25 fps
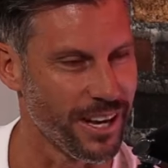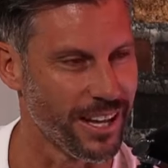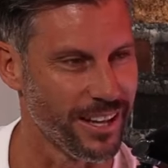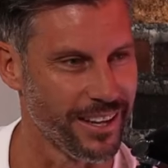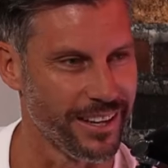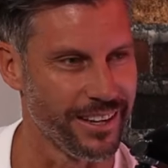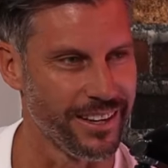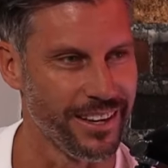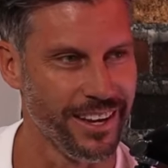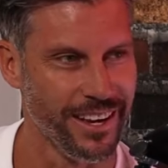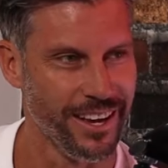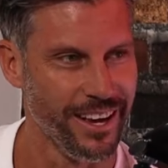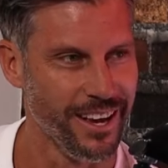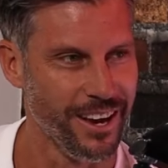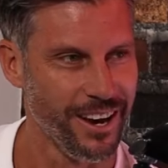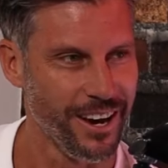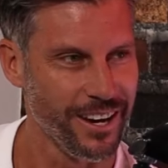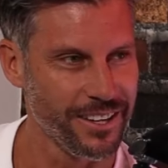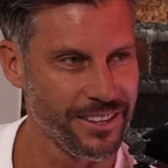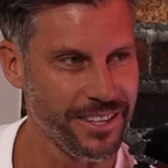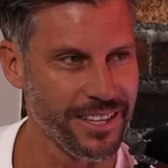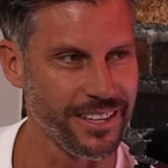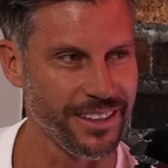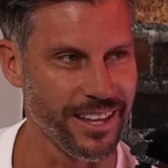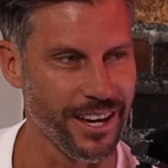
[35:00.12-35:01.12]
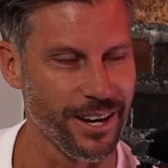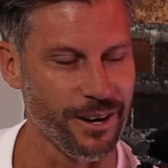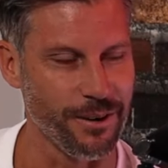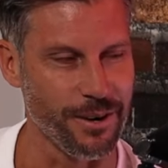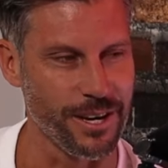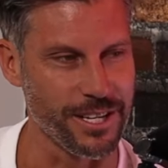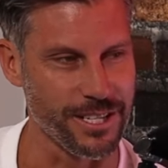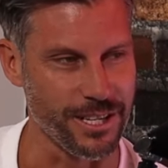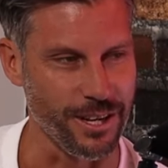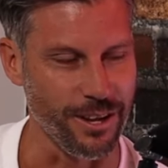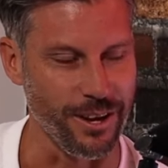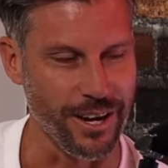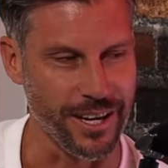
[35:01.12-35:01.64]
And I think they
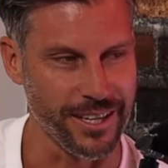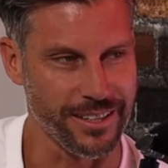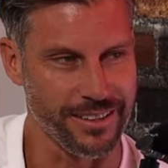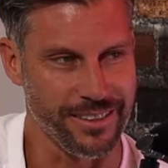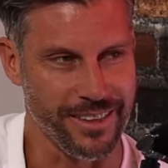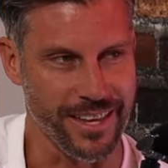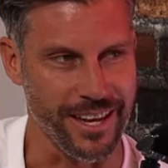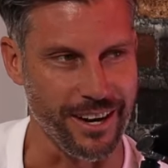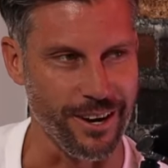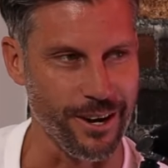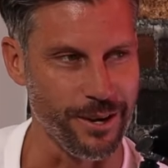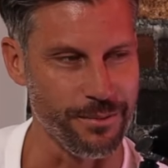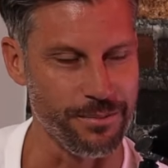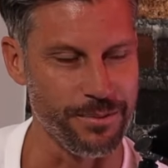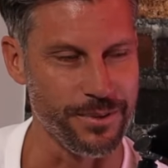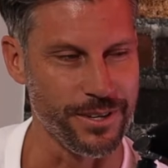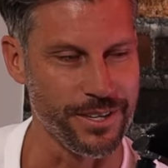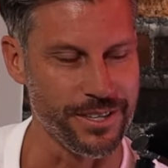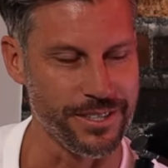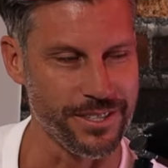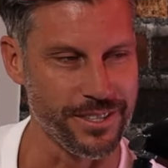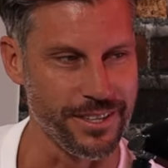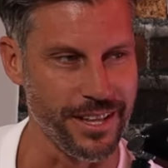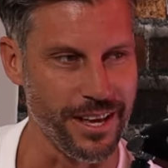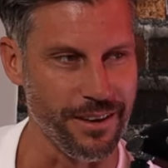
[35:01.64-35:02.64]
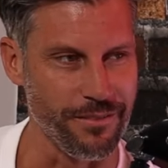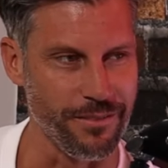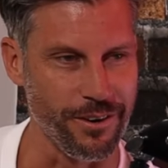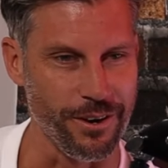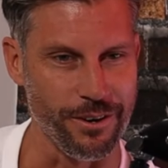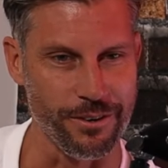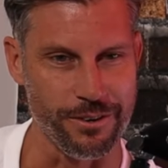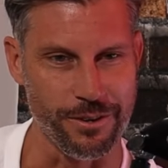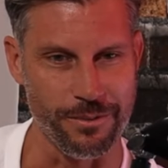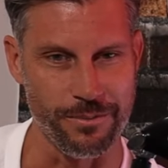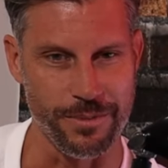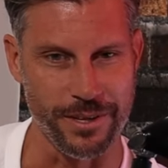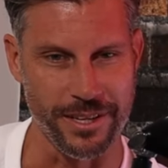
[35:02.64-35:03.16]
always liked that openness and that
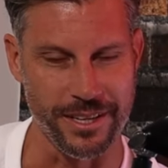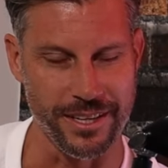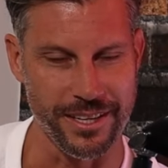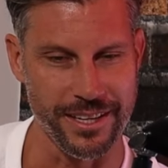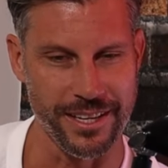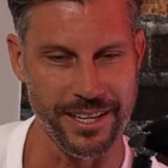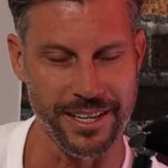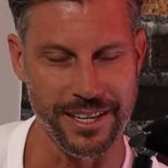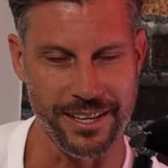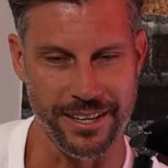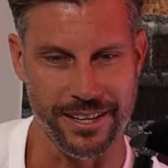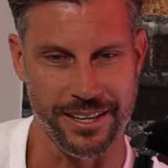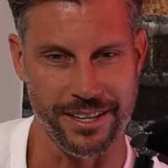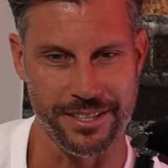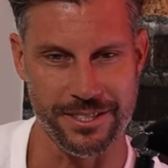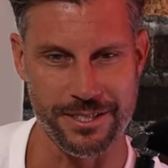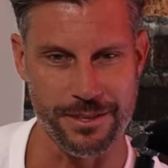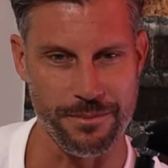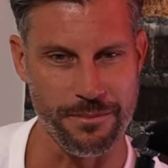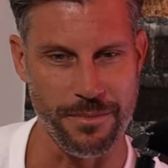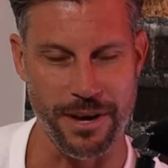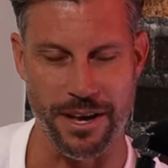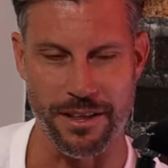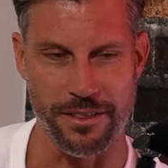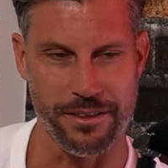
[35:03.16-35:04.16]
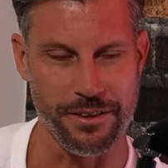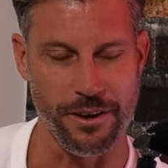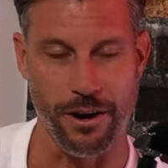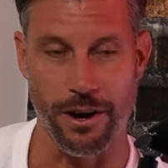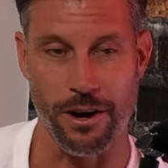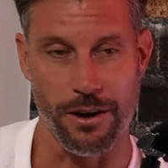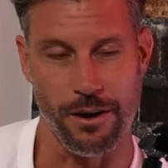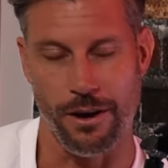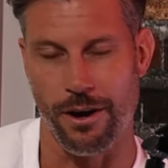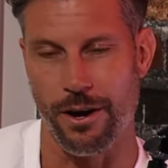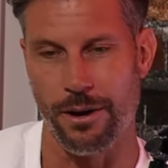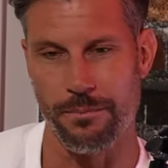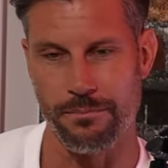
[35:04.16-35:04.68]
vulnerability. And it's I,
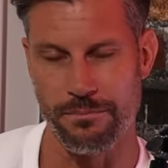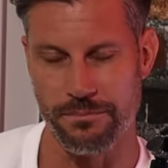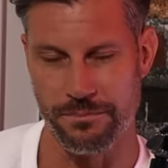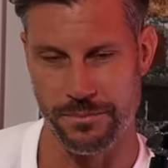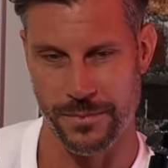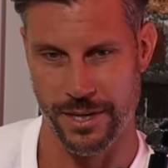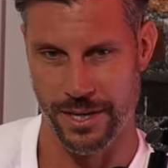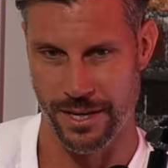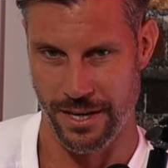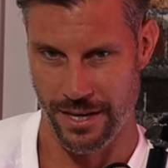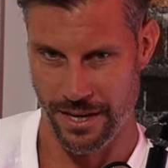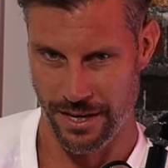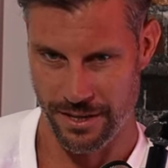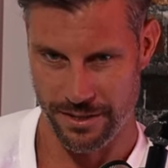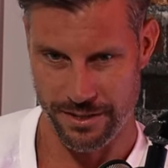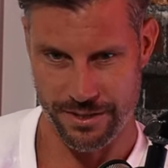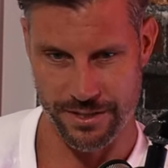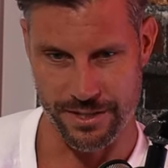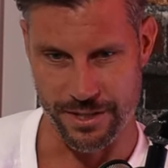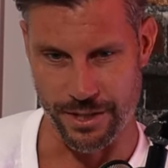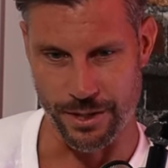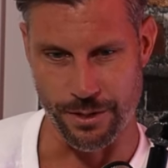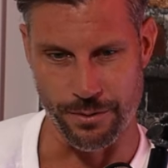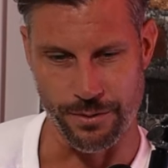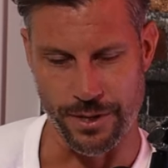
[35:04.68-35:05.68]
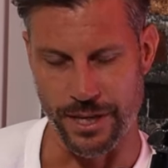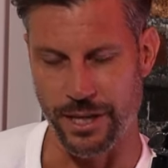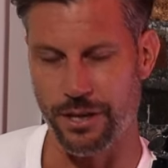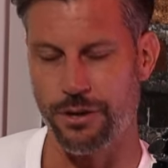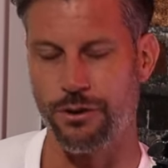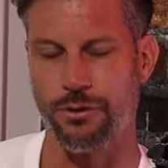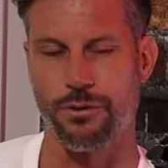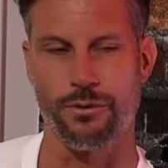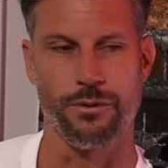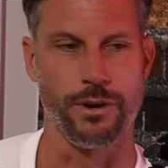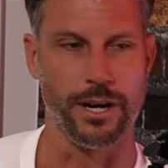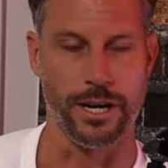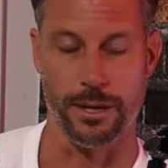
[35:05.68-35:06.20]
I'm still
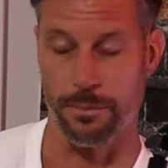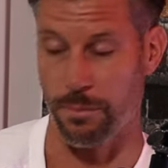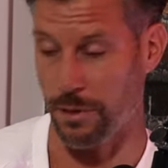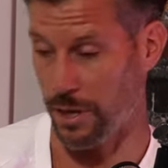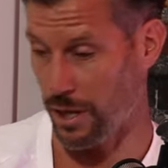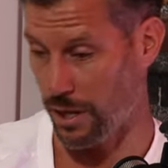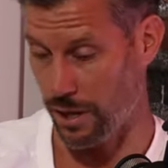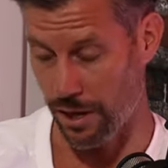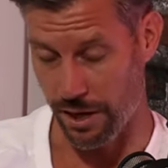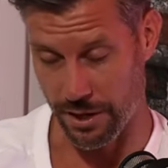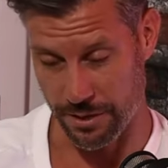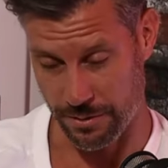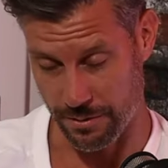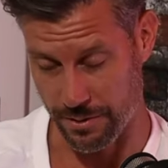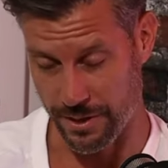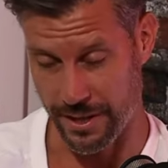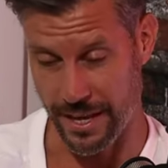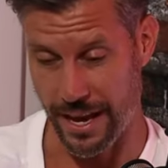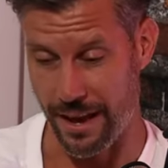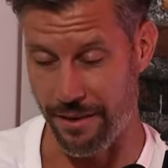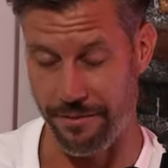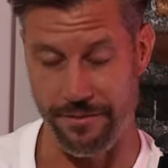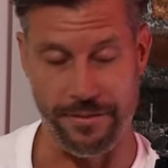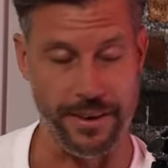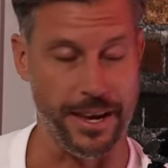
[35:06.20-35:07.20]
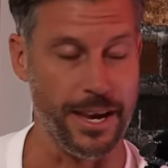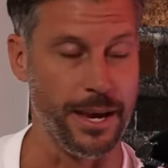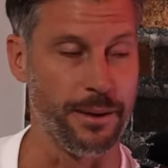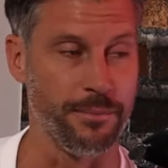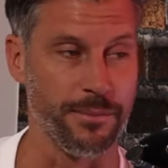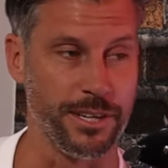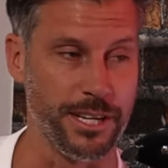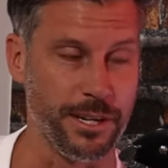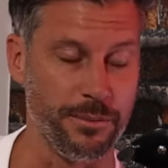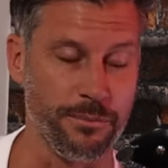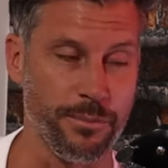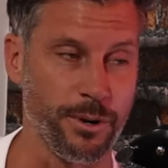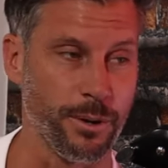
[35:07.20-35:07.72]
incredibly close with that
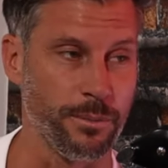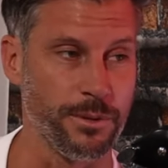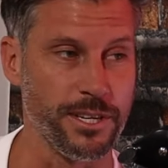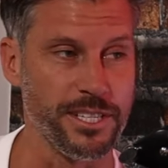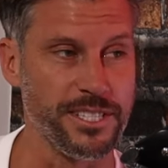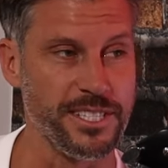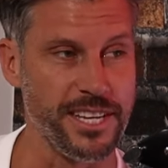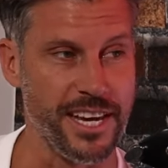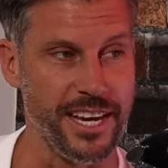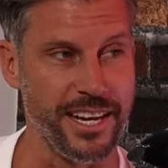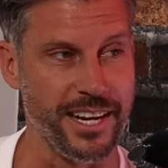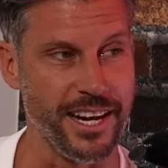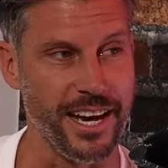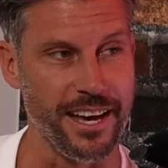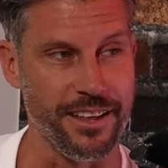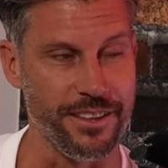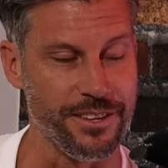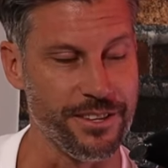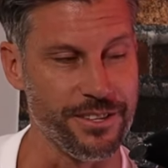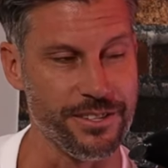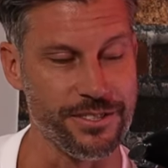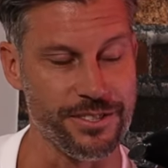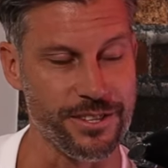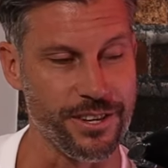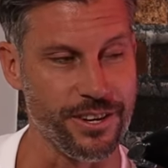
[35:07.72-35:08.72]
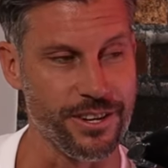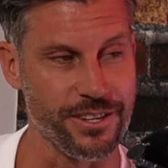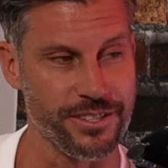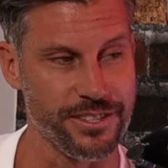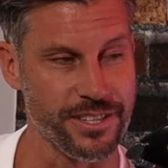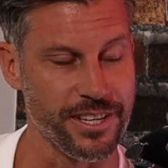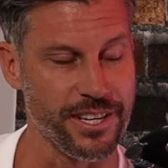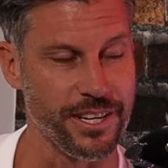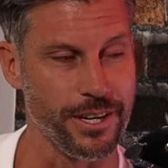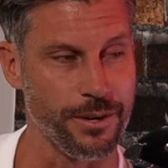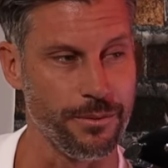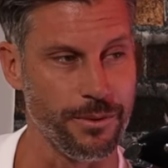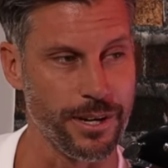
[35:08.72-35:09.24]
family and probably ten others that I
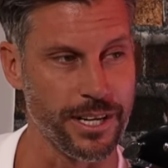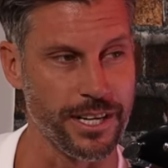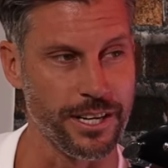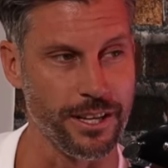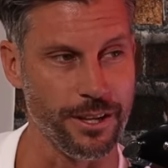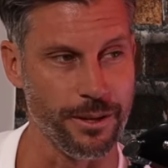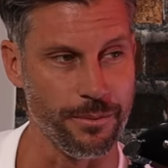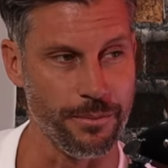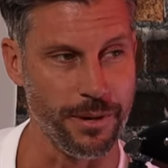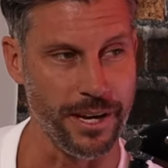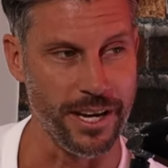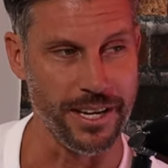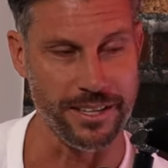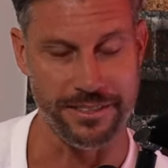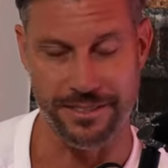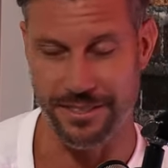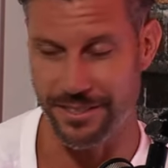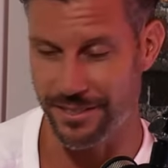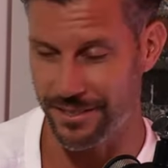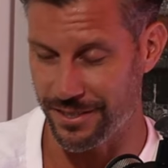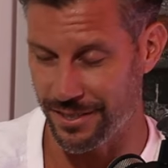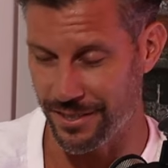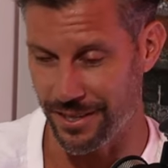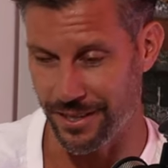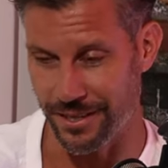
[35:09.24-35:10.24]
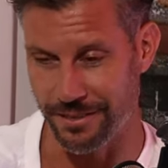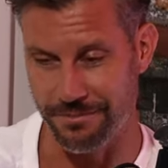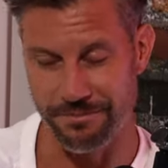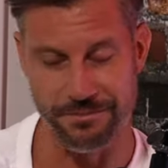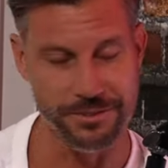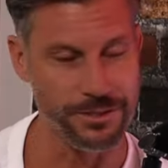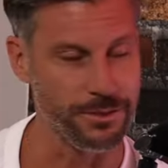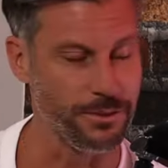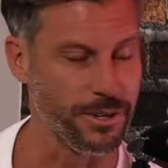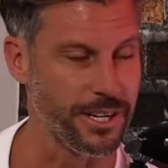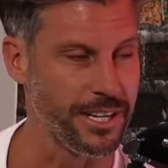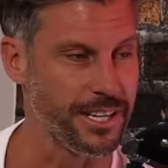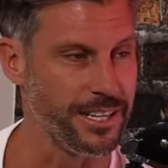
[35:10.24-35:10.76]
see on a regular basis, you know,
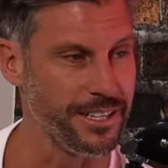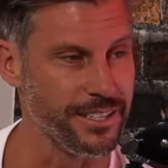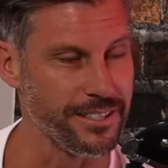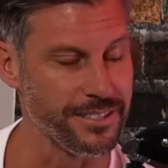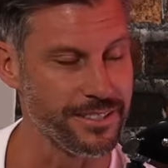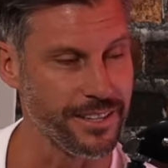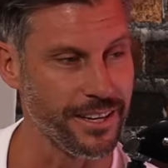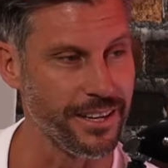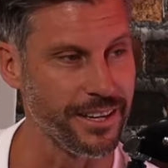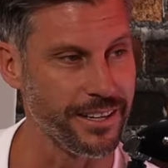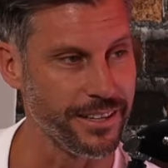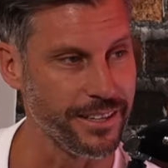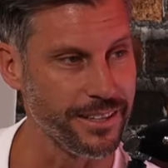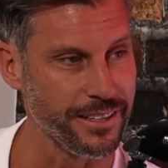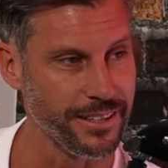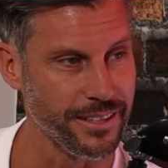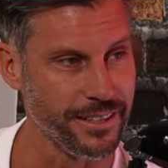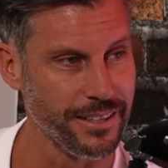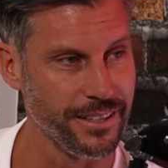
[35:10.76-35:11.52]
twenty years later.